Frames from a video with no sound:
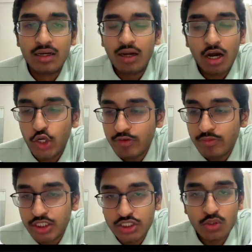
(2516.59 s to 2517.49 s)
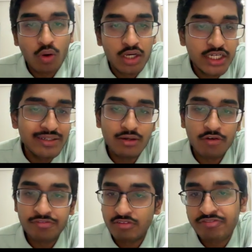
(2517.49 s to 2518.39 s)
How do we measure the quality
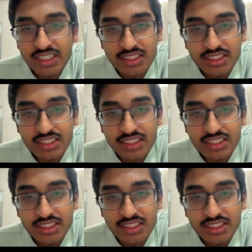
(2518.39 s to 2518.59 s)
of a fit?